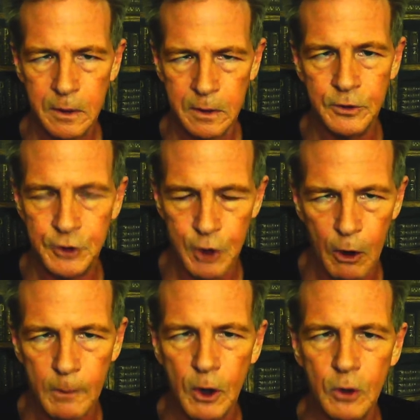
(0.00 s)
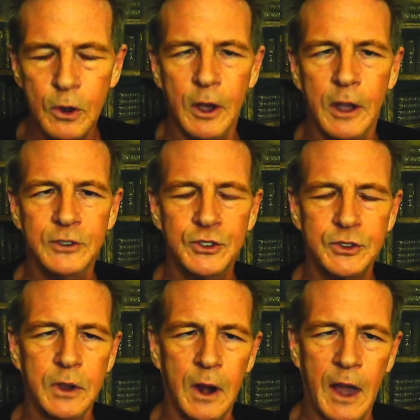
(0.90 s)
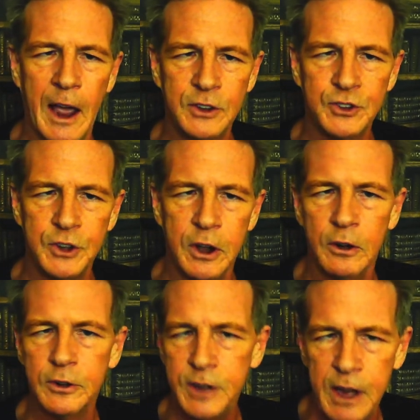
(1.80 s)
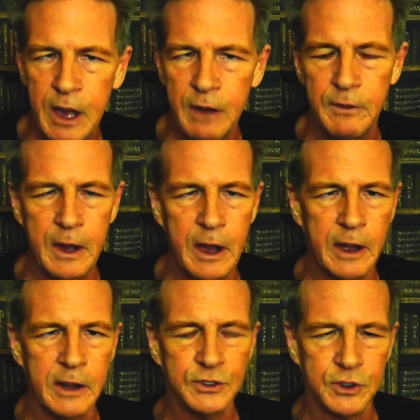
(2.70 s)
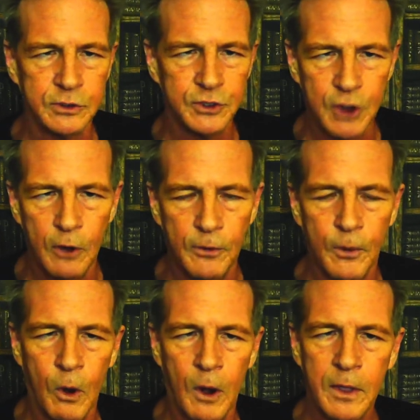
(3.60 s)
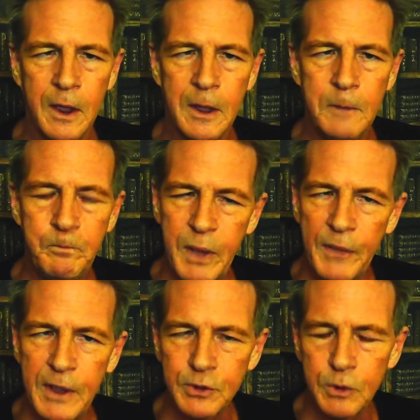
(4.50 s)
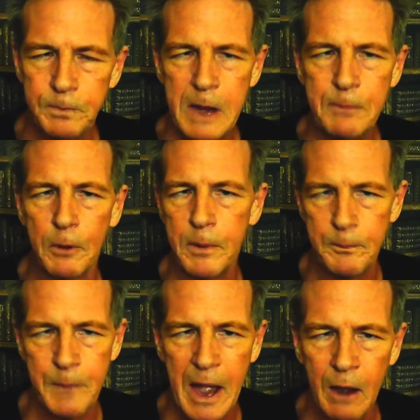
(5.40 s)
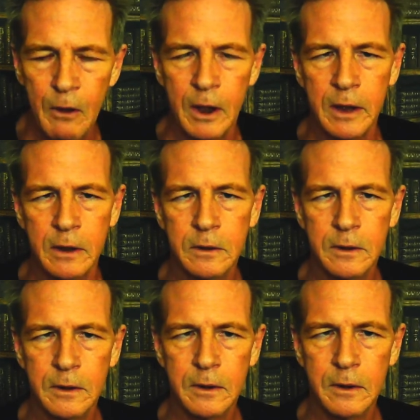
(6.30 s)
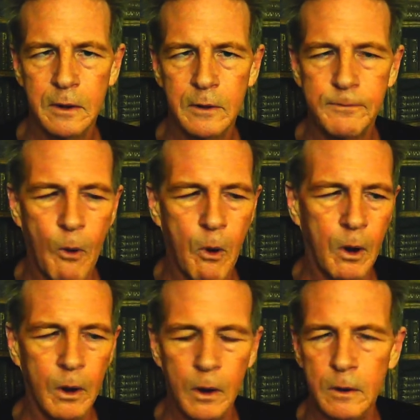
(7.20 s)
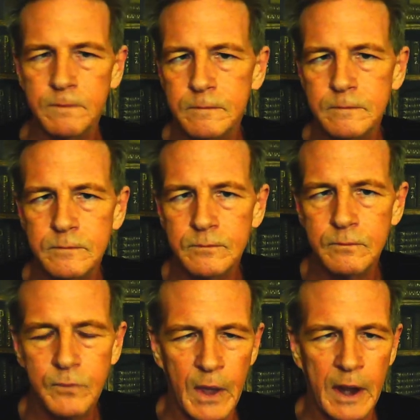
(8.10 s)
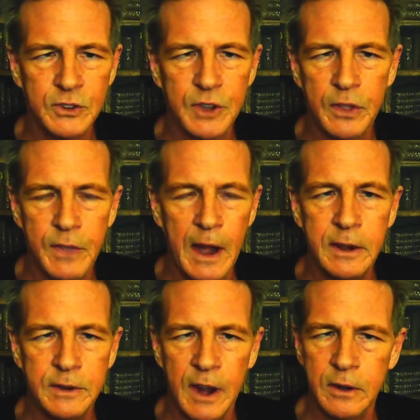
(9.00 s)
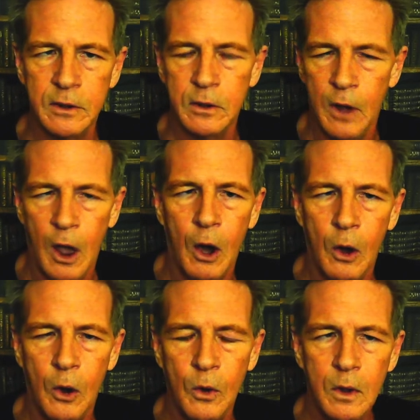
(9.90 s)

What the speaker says: durable goods last year, TVs and so forth. But this was people preparing for things that they didn't know